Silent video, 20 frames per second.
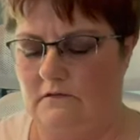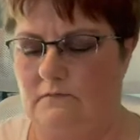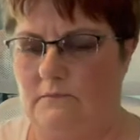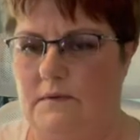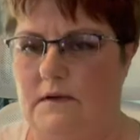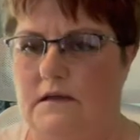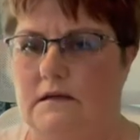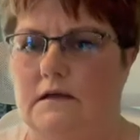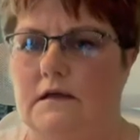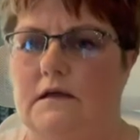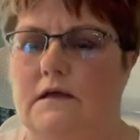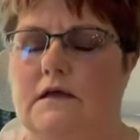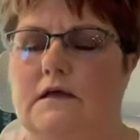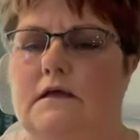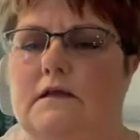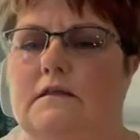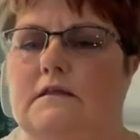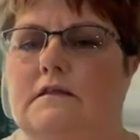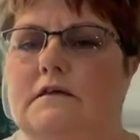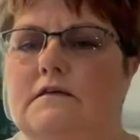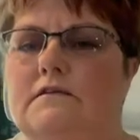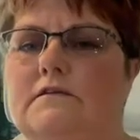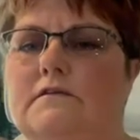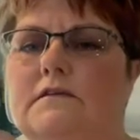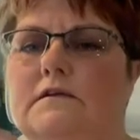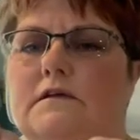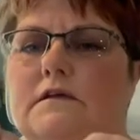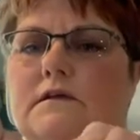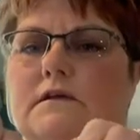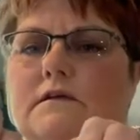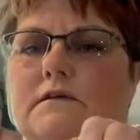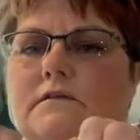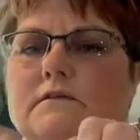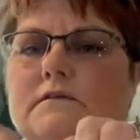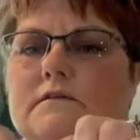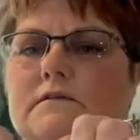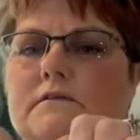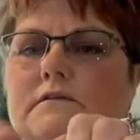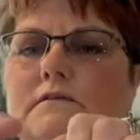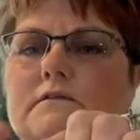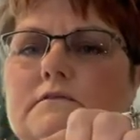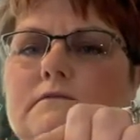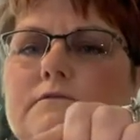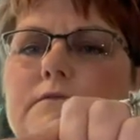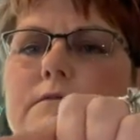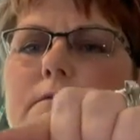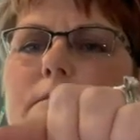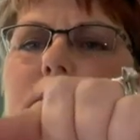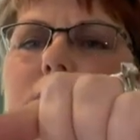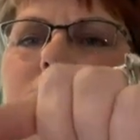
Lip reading: but this is for one of